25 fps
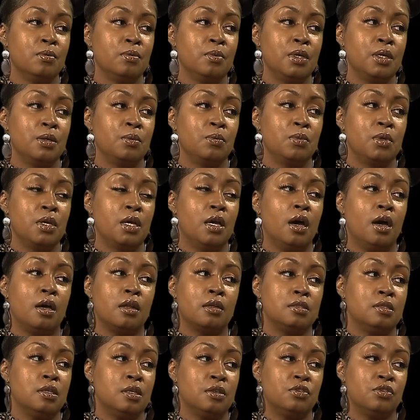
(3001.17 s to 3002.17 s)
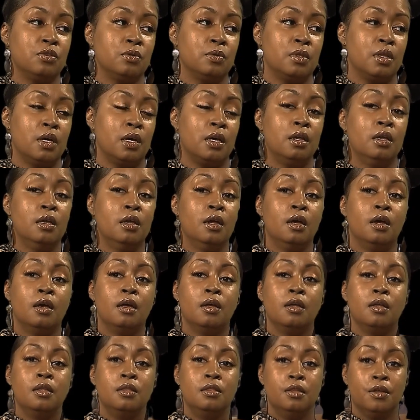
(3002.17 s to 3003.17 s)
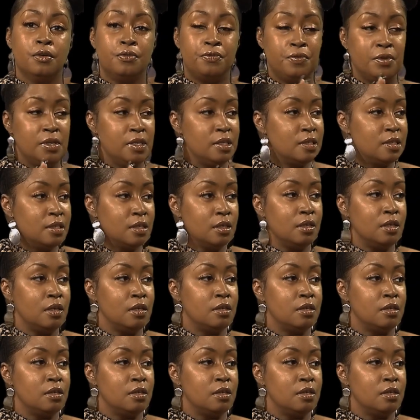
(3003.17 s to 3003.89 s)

We got to touch on that. Nafessa